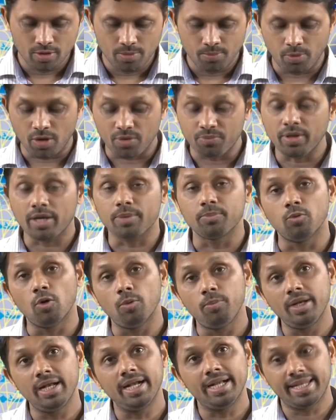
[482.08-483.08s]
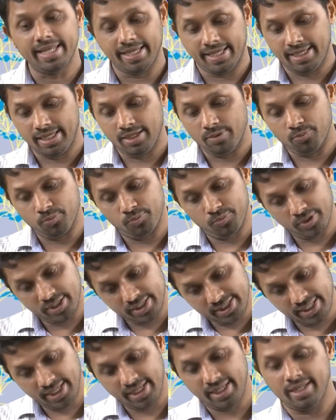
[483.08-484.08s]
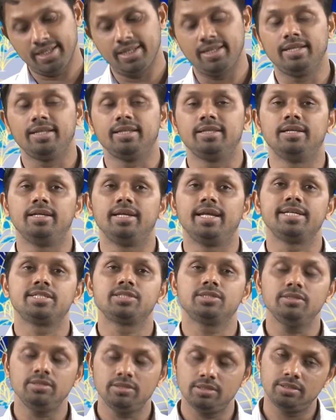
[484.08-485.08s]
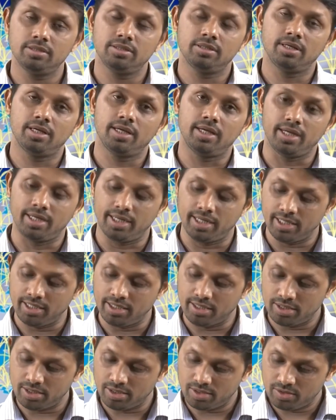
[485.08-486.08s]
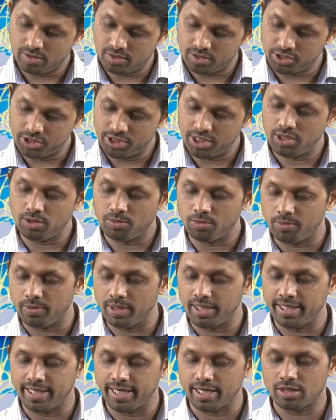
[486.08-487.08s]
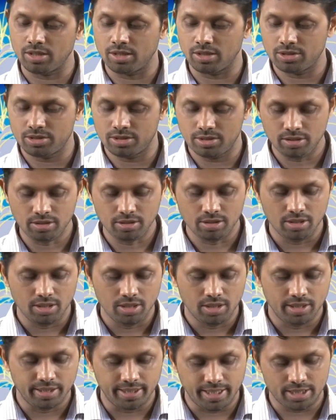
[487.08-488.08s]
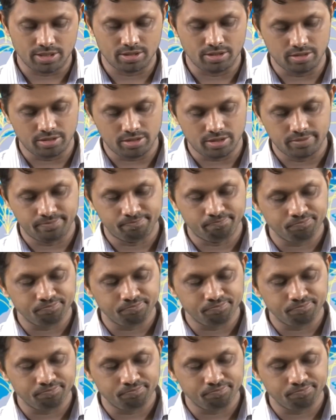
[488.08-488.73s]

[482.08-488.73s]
Perfect mobility within the nation and zero mobility across the nations,